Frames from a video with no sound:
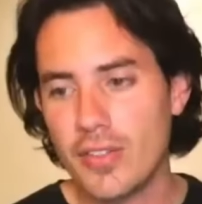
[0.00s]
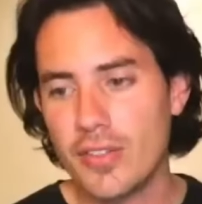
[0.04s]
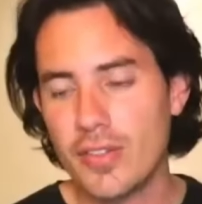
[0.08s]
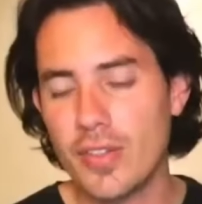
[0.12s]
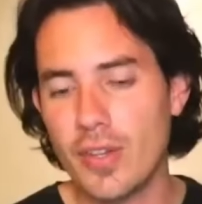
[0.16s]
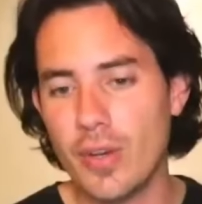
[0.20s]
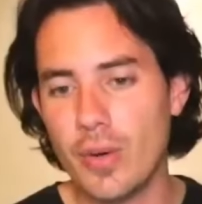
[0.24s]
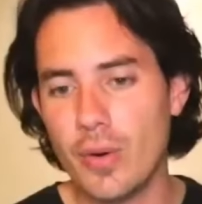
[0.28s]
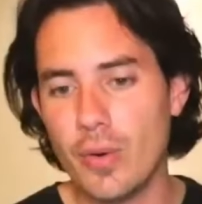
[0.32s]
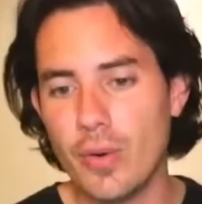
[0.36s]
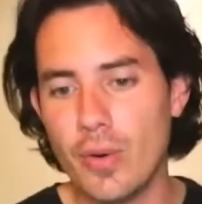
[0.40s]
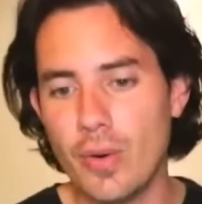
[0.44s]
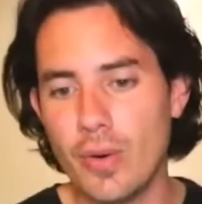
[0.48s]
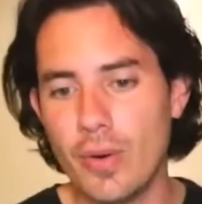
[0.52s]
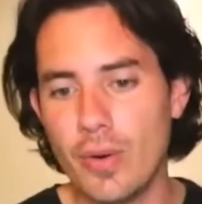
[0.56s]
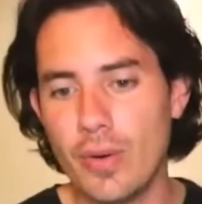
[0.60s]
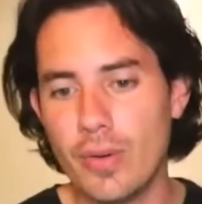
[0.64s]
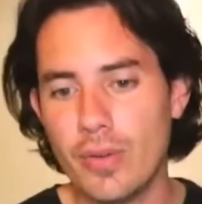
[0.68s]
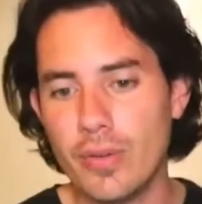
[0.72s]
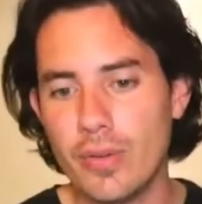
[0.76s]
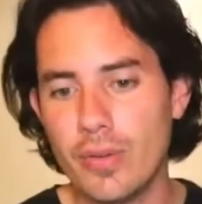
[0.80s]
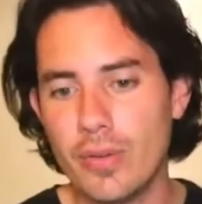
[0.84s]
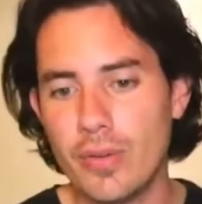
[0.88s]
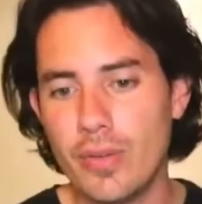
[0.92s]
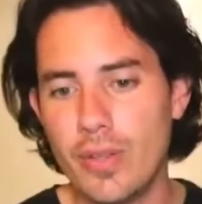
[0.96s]

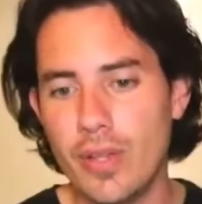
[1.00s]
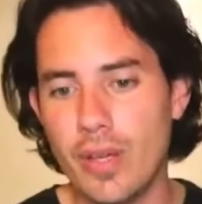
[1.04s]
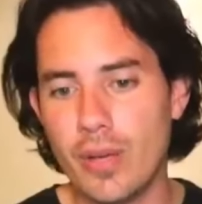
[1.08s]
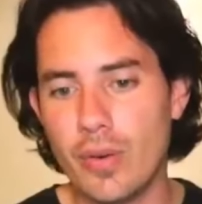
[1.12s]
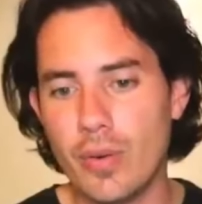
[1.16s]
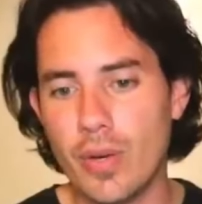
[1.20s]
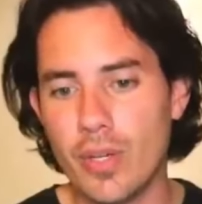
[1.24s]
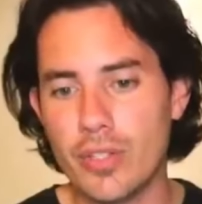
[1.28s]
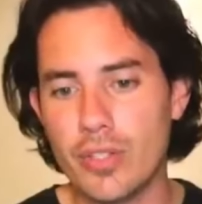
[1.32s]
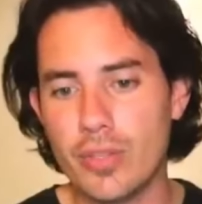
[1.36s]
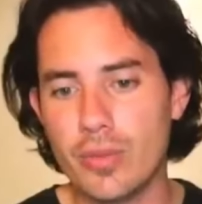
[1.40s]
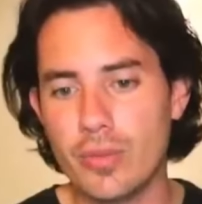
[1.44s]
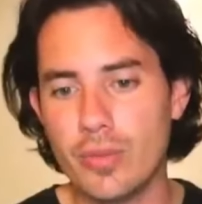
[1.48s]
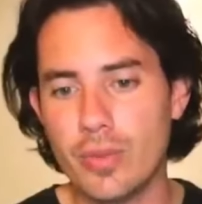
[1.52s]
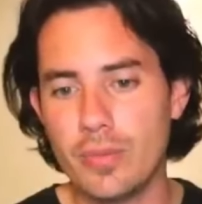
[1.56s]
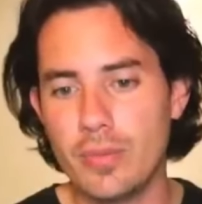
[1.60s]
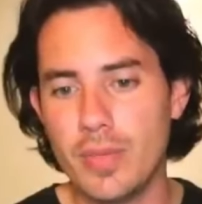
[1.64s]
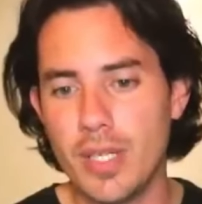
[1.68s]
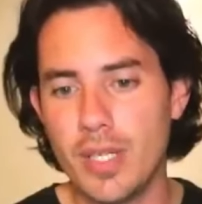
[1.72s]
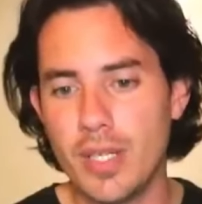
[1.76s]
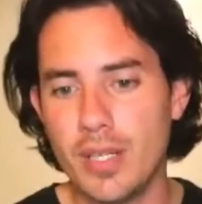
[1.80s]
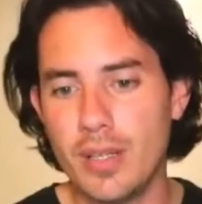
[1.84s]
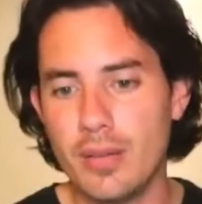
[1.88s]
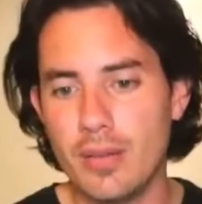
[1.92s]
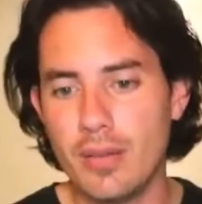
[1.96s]
So the question
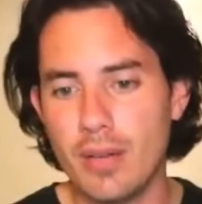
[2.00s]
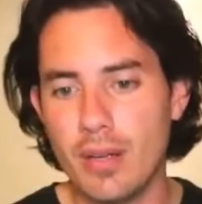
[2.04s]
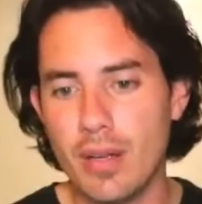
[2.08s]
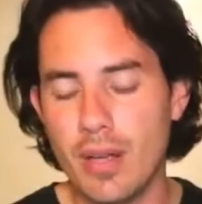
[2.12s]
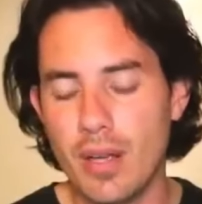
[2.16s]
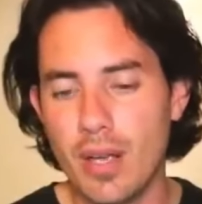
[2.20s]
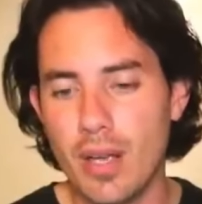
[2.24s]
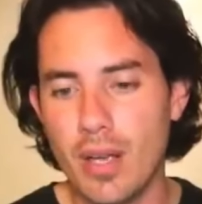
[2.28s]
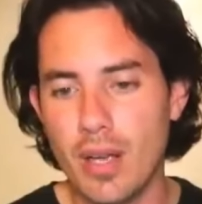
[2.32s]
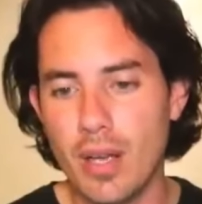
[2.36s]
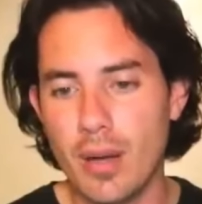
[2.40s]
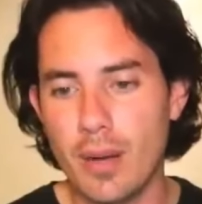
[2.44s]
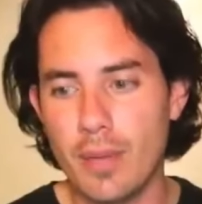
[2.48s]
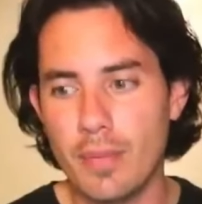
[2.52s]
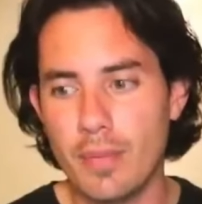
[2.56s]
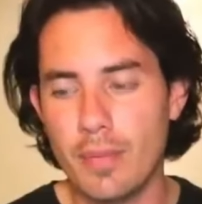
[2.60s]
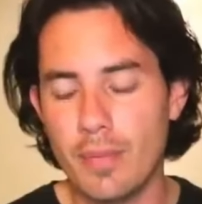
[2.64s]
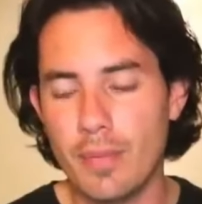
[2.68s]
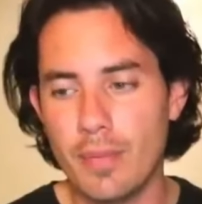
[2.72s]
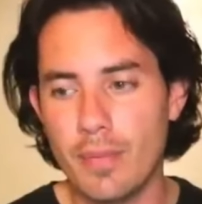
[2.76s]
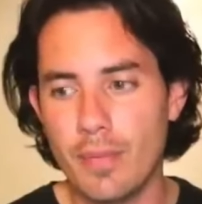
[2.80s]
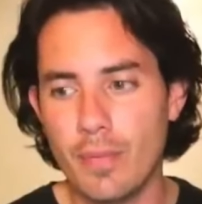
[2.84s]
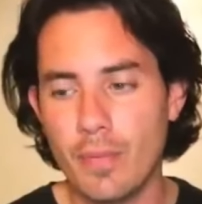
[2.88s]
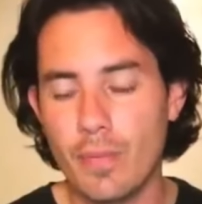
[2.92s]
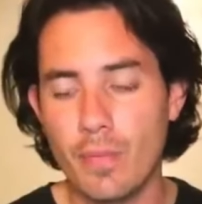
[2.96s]
would be
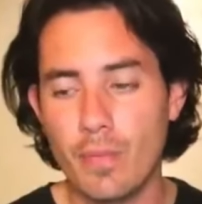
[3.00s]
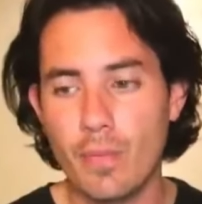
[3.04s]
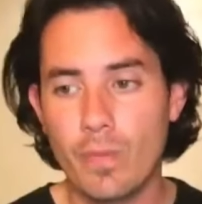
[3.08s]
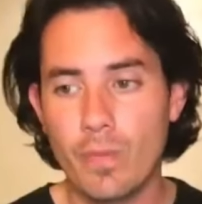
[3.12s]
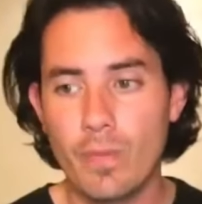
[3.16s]
um,